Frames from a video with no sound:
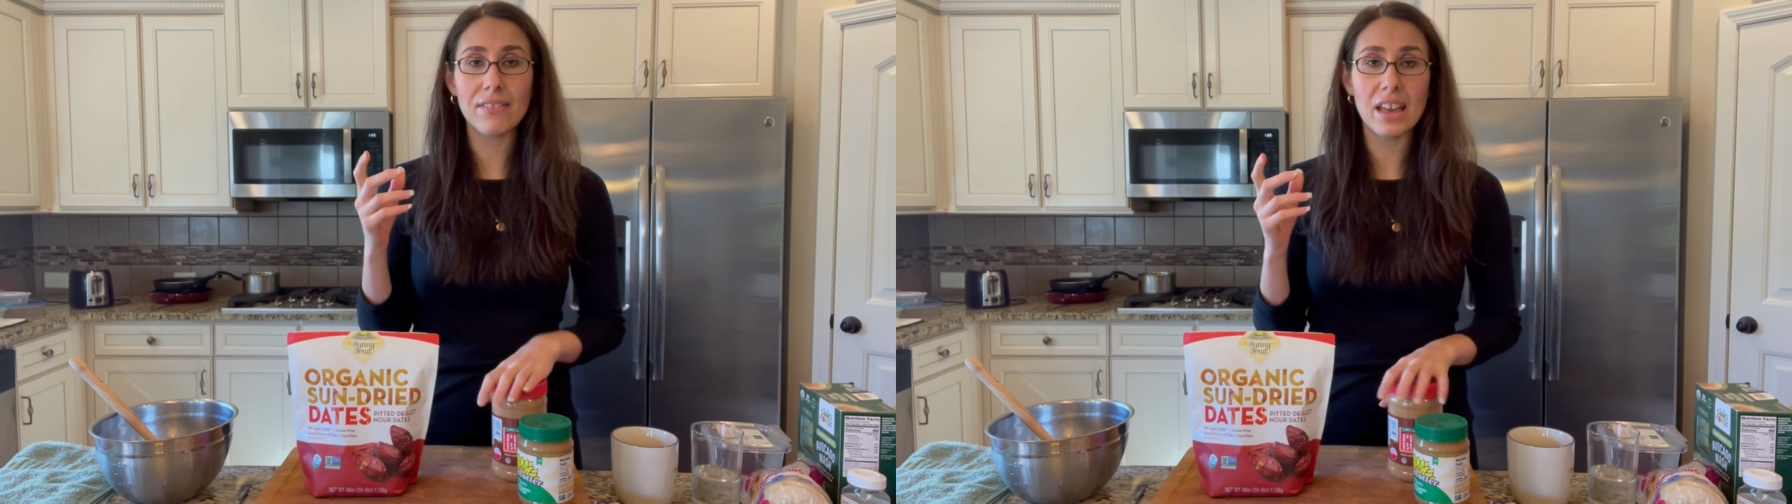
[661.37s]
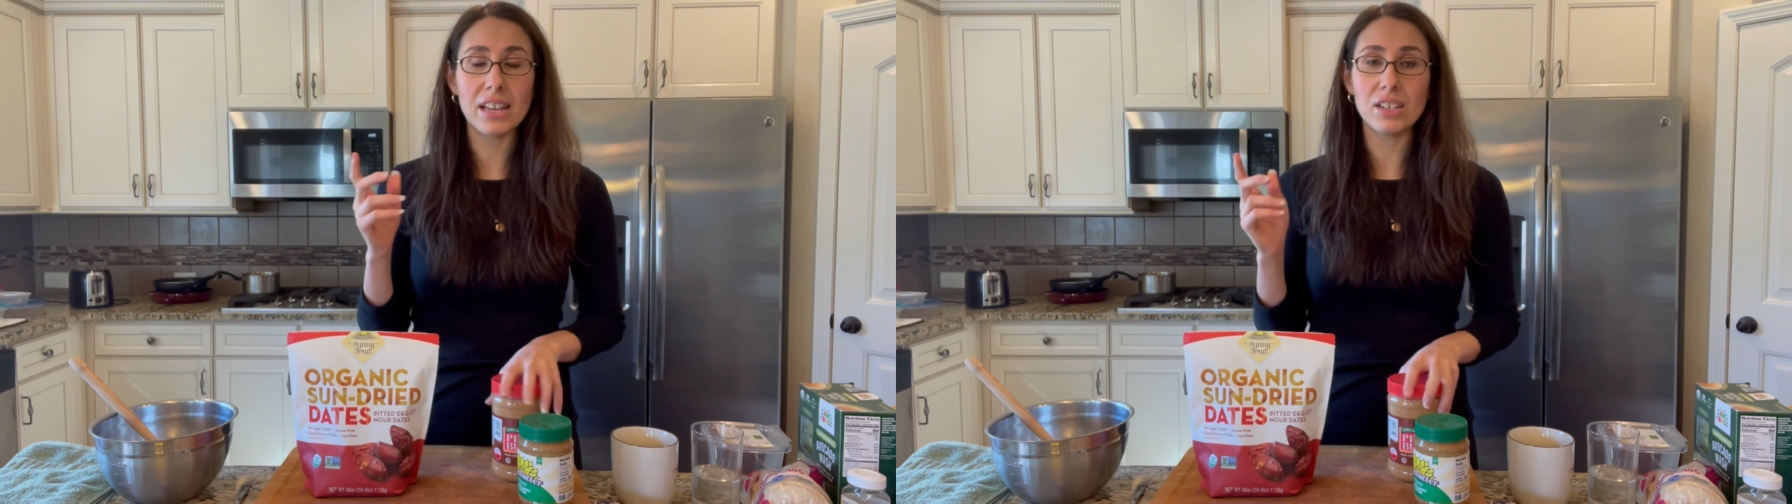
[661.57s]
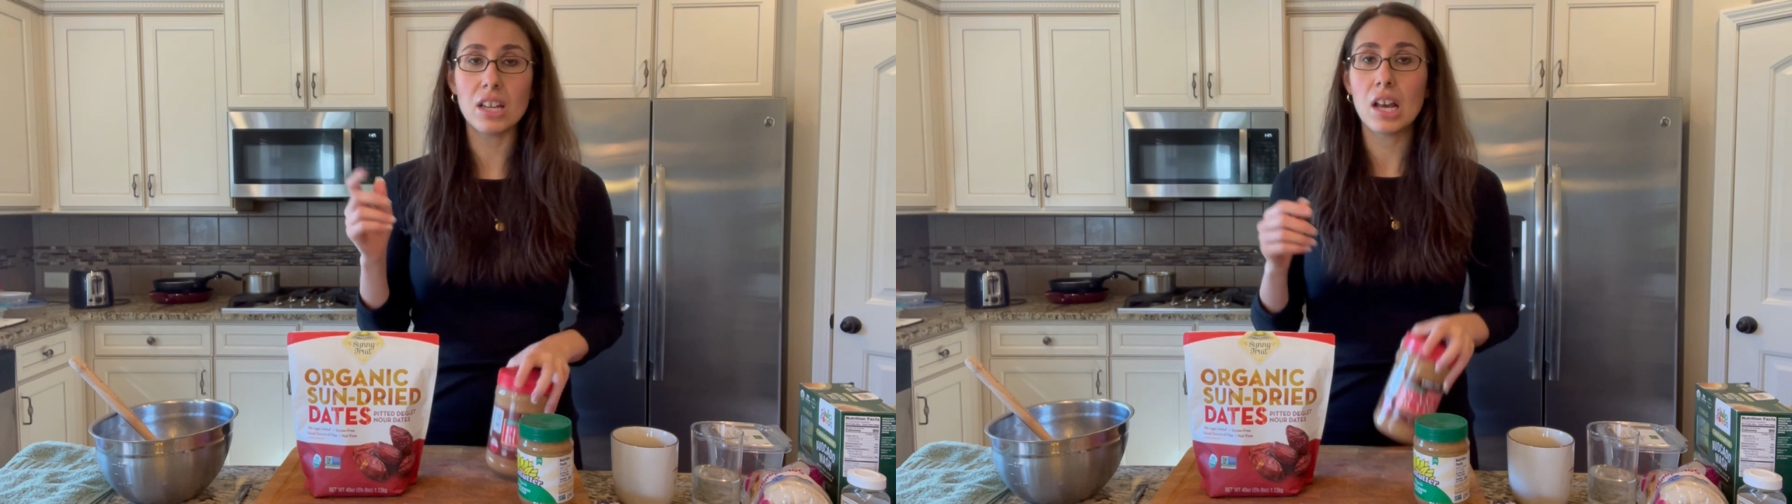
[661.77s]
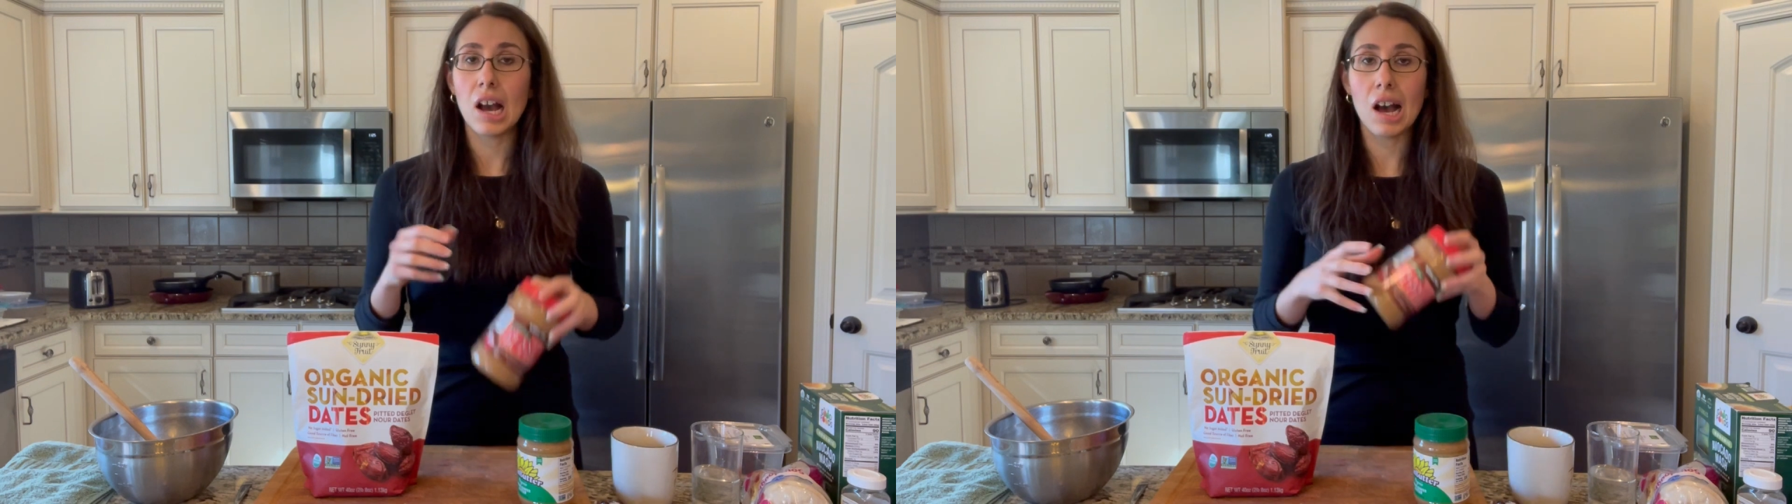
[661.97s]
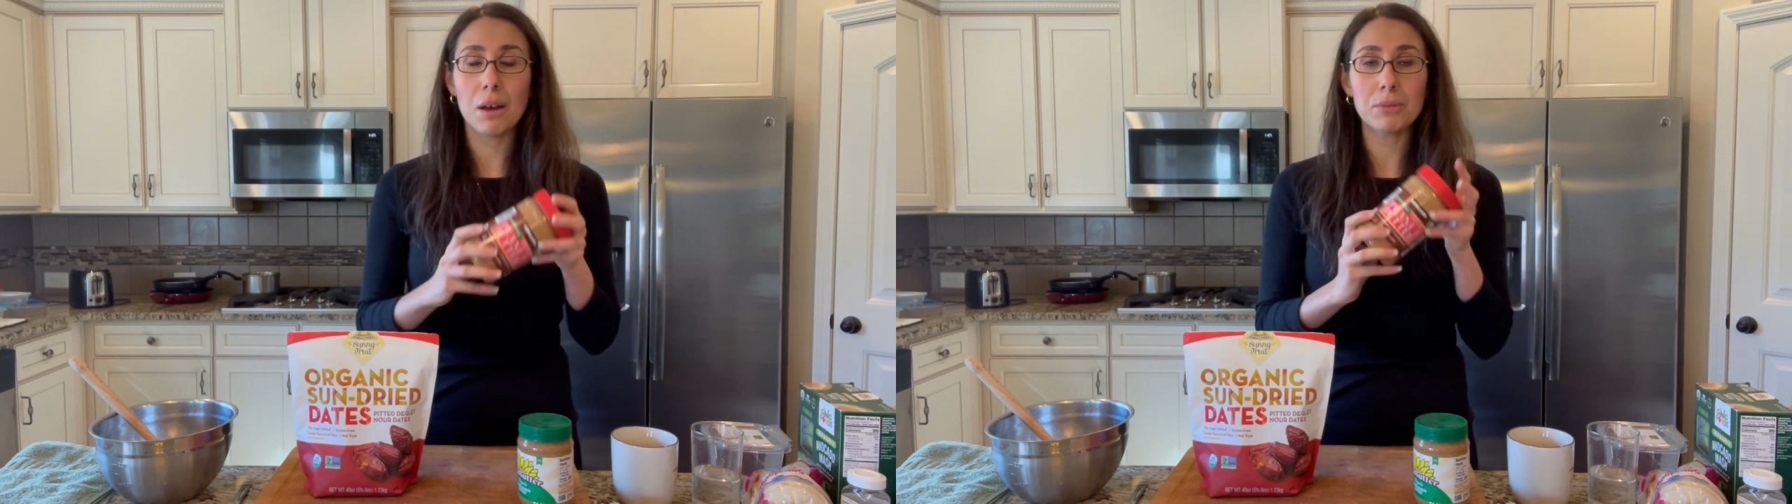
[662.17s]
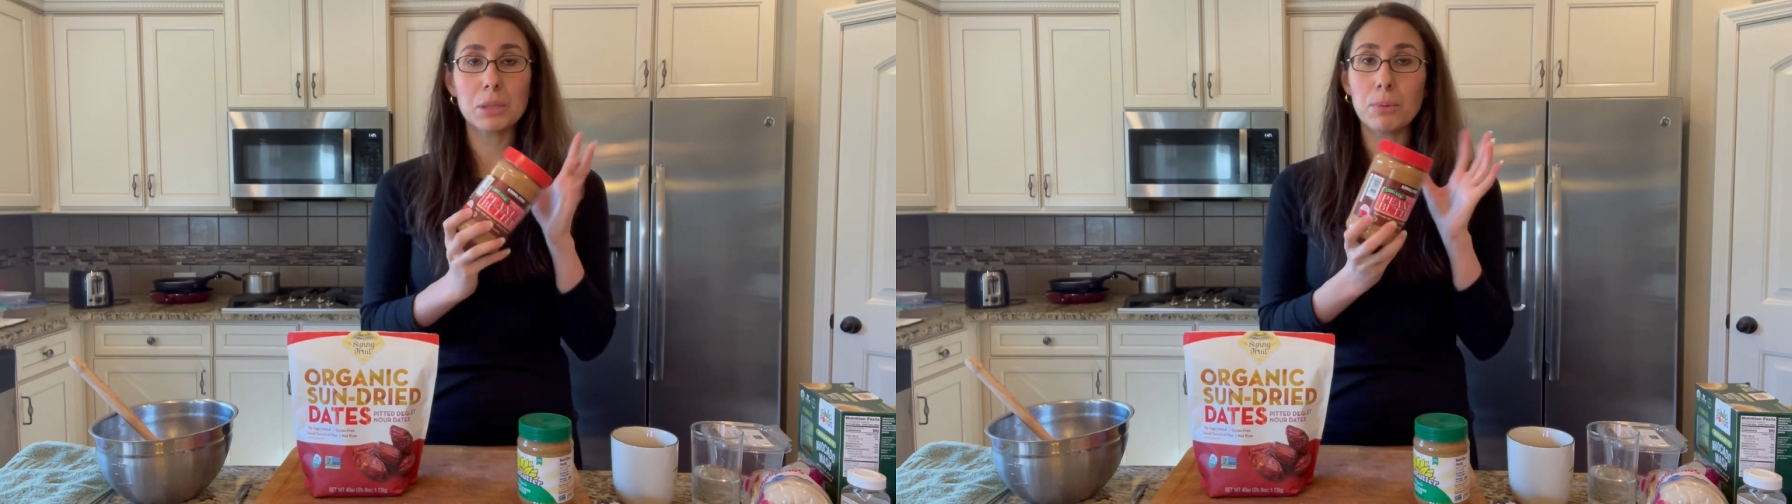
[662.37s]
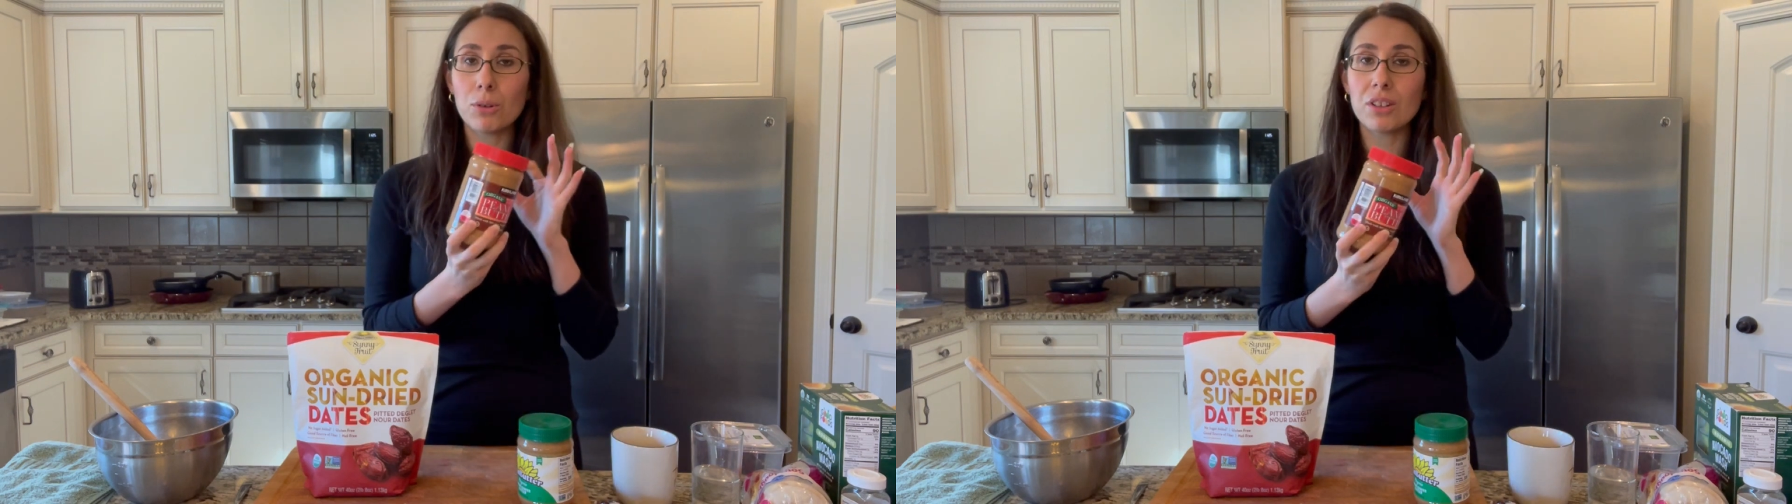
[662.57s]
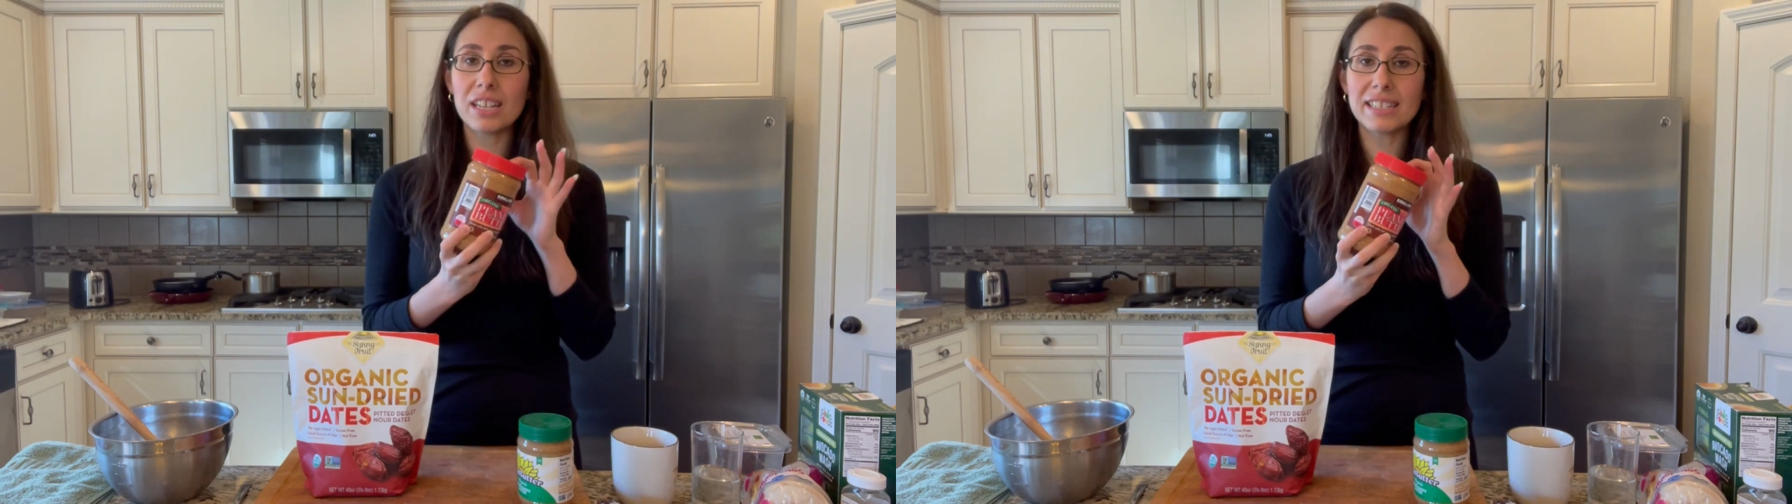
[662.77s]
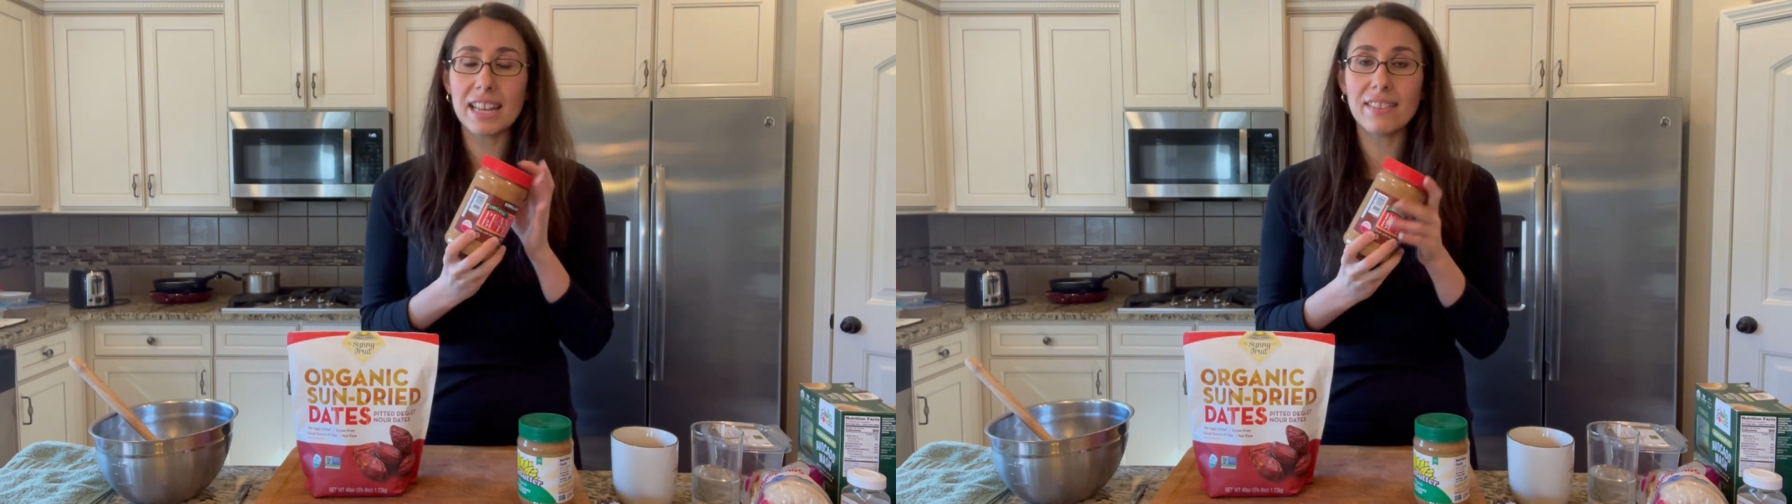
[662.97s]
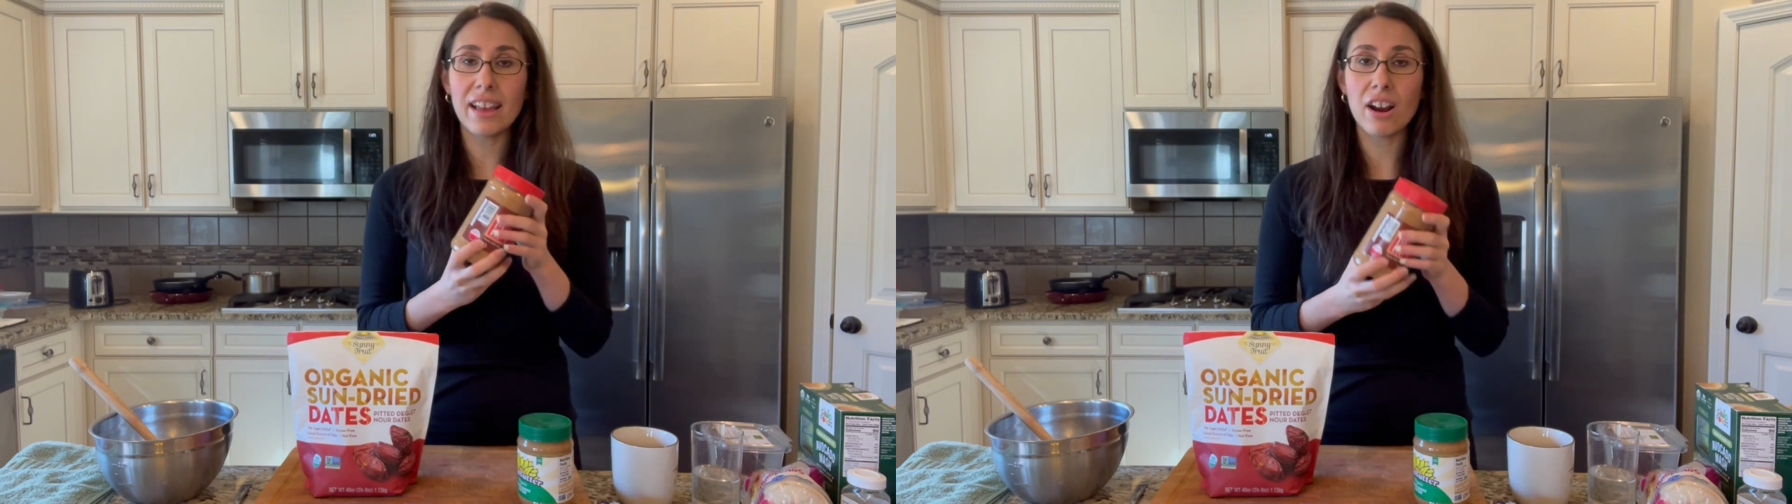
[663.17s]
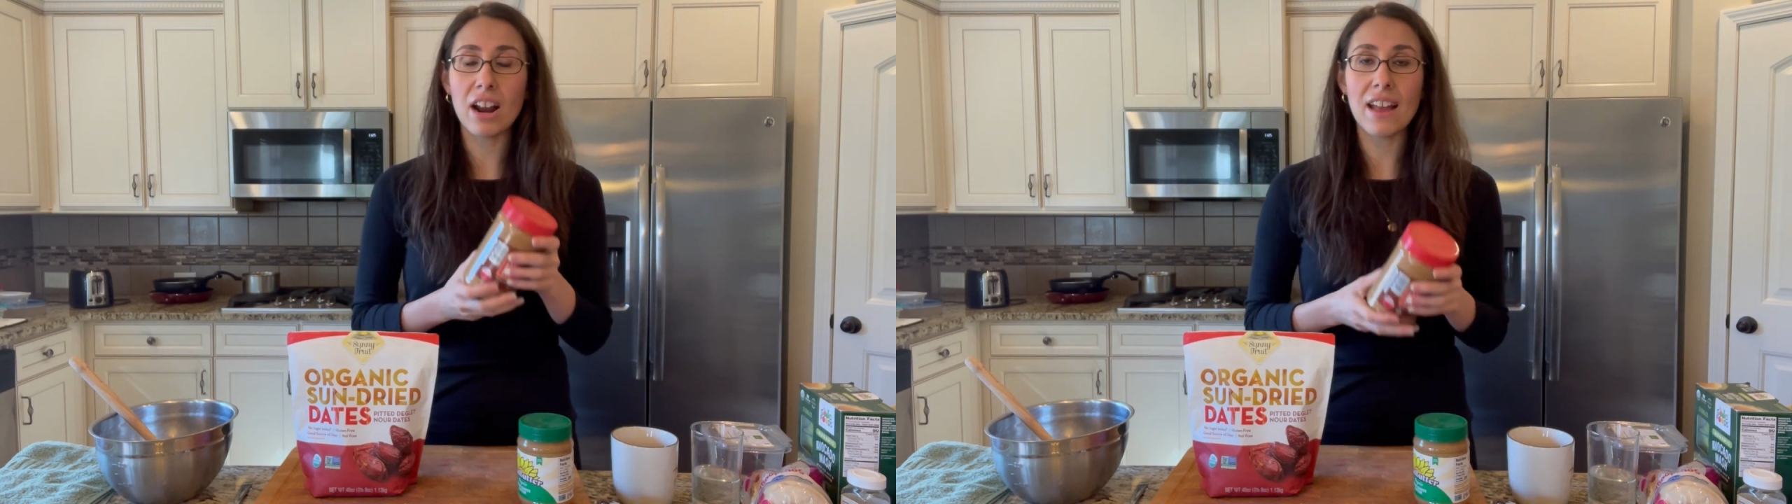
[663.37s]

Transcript: then spoon this in there,